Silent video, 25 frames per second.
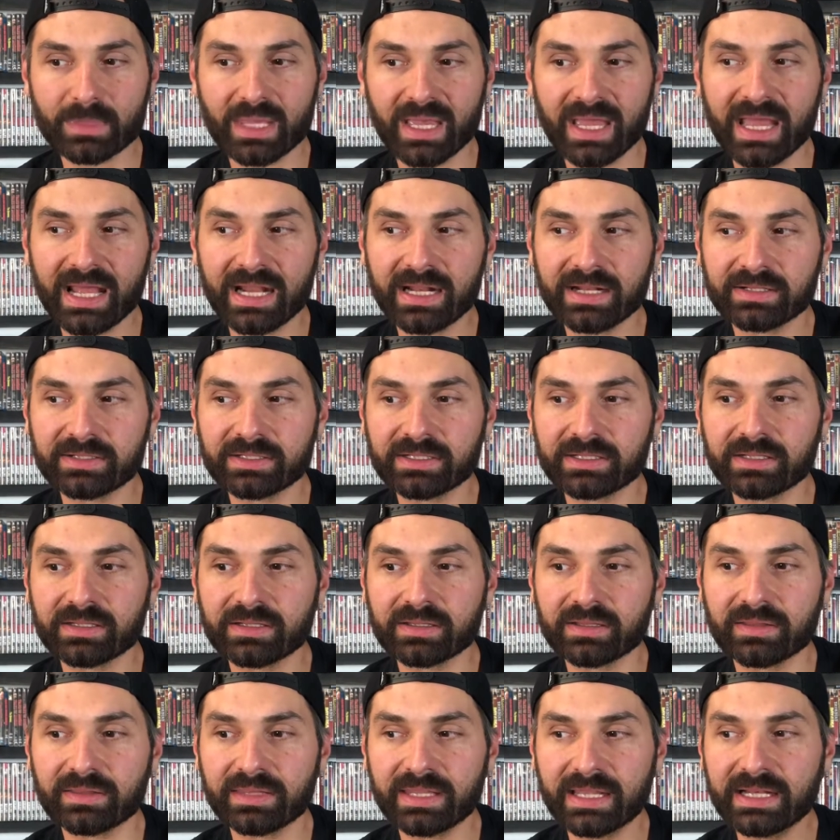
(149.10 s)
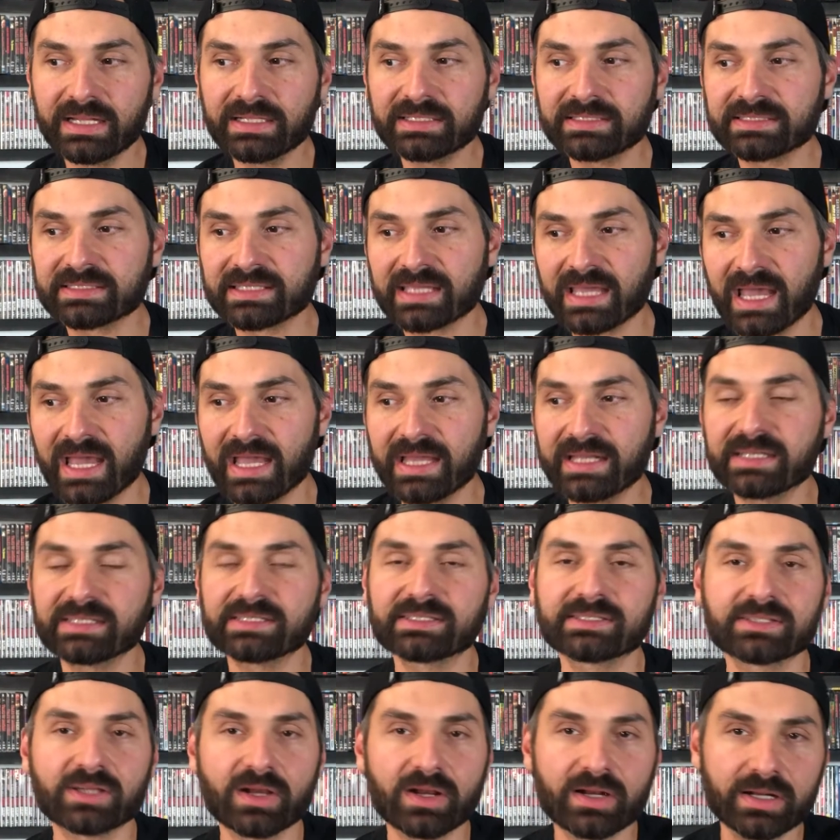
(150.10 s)
and then it kind of
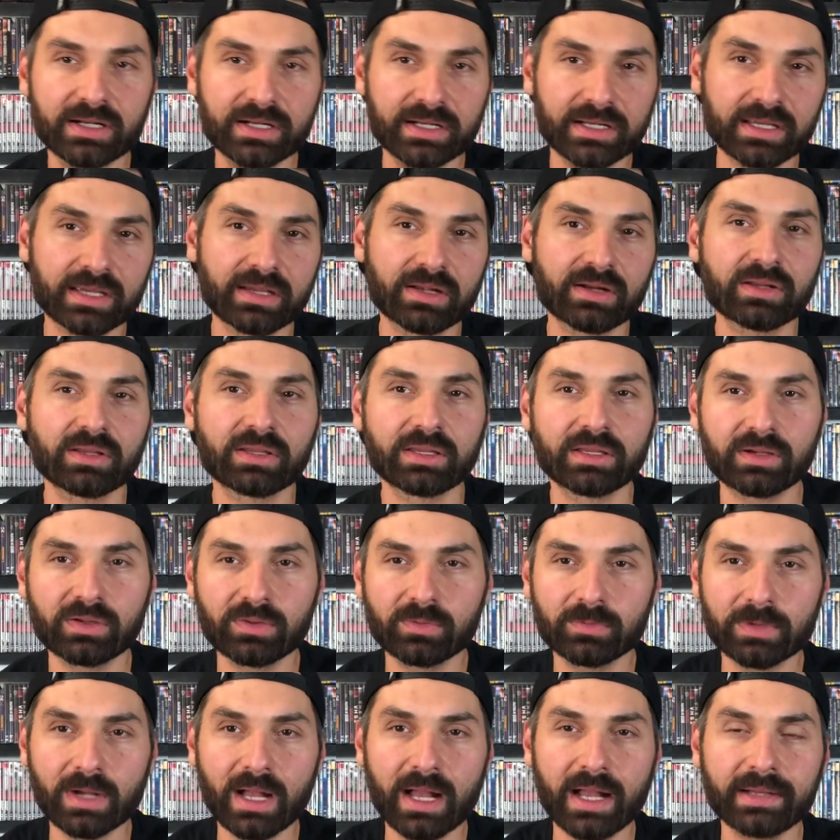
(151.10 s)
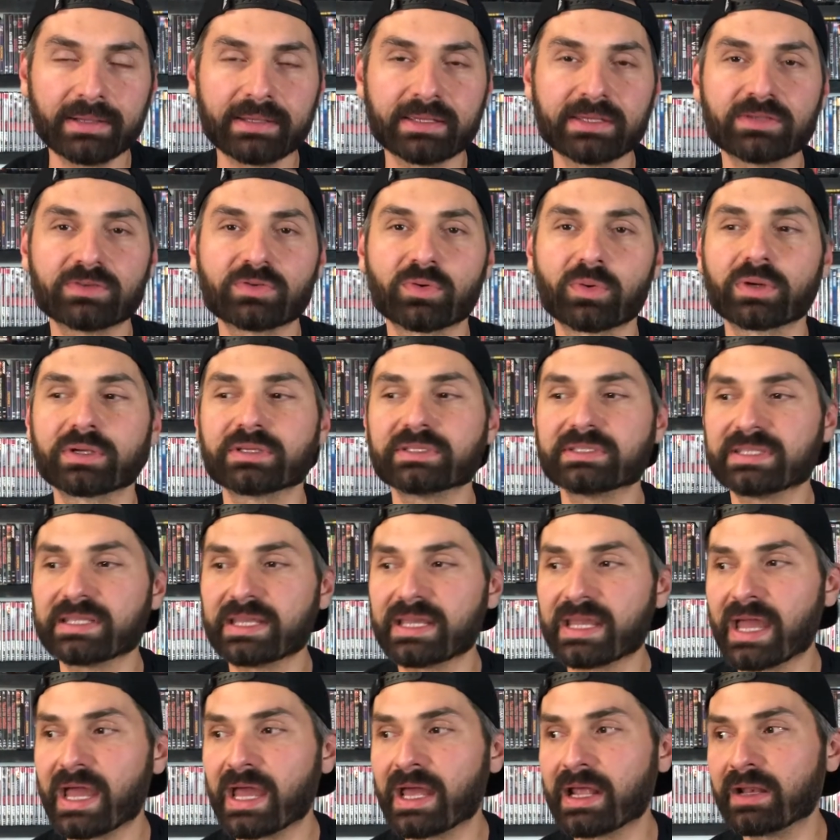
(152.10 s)
started to get a little rocky towards
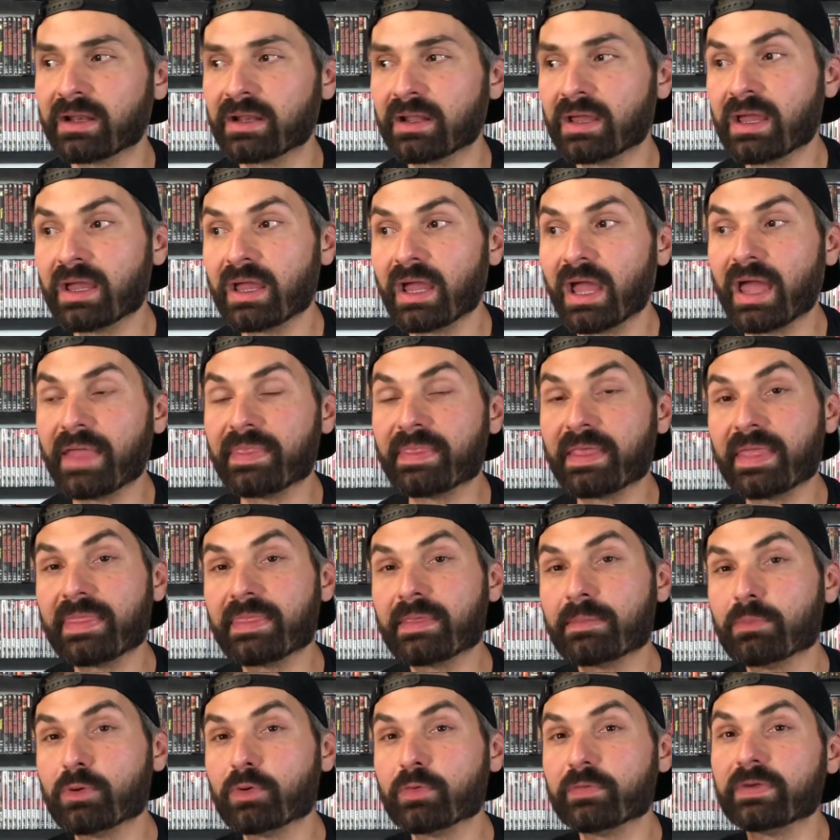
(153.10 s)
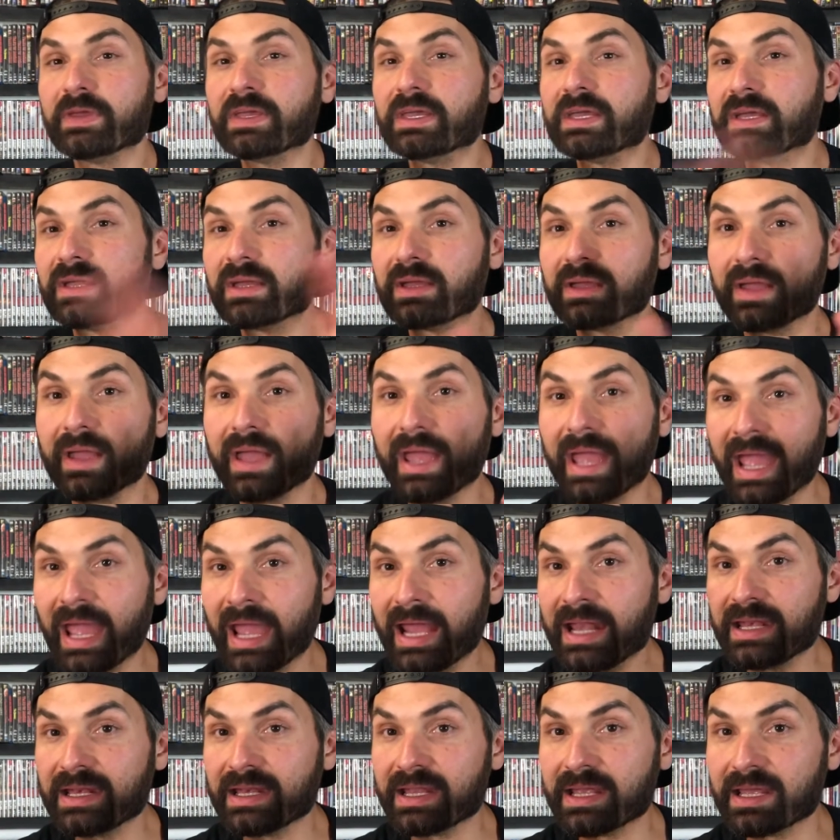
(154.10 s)
the end. And then the movie
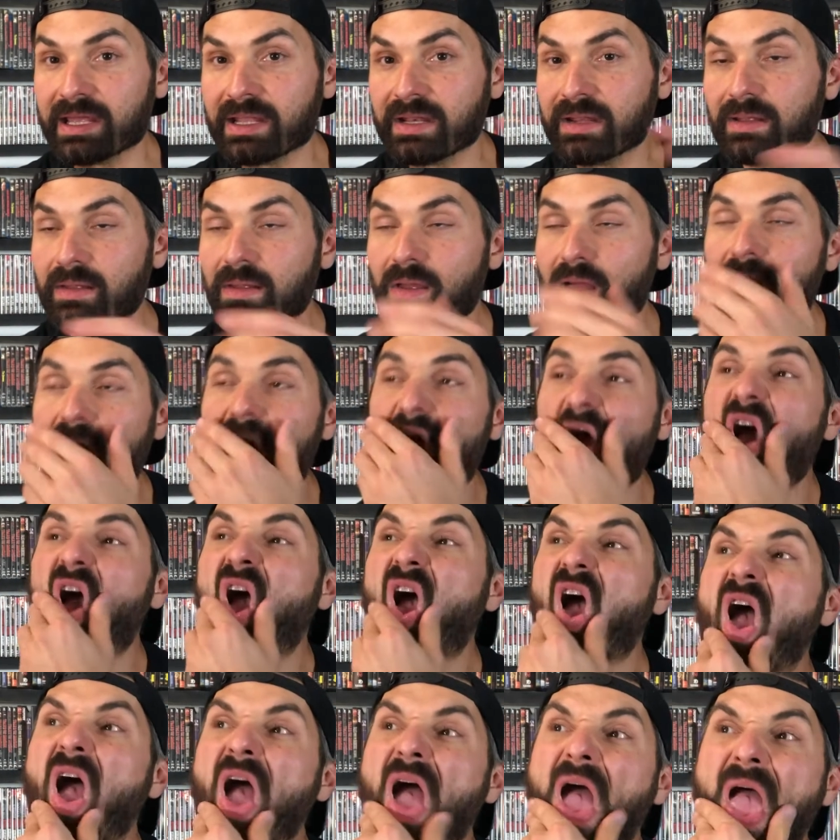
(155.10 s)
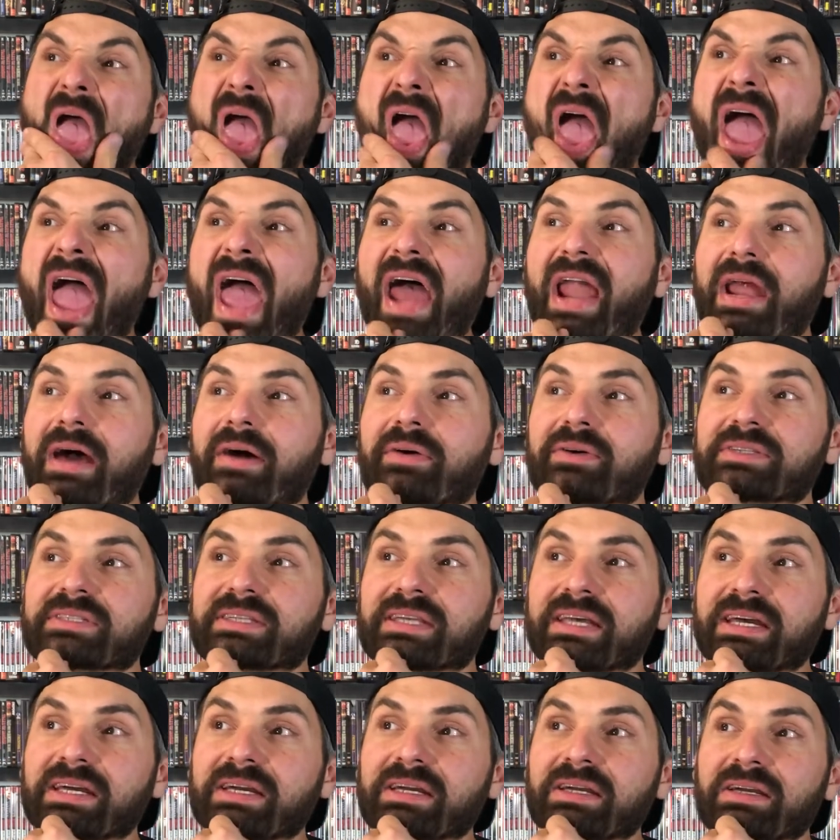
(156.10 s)
ended, and I was
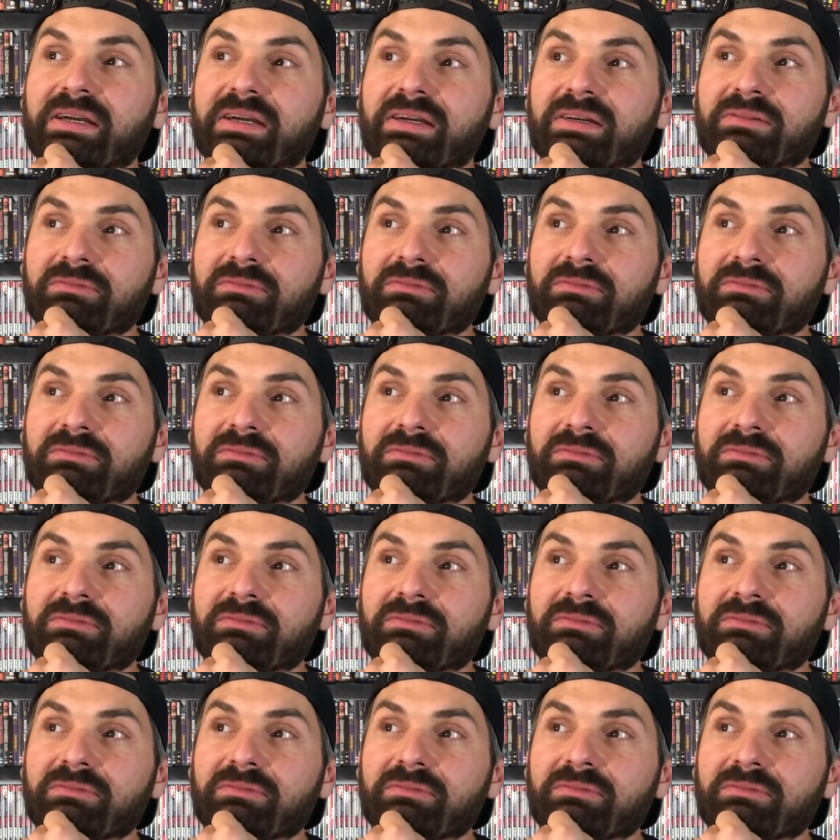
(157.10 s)
like,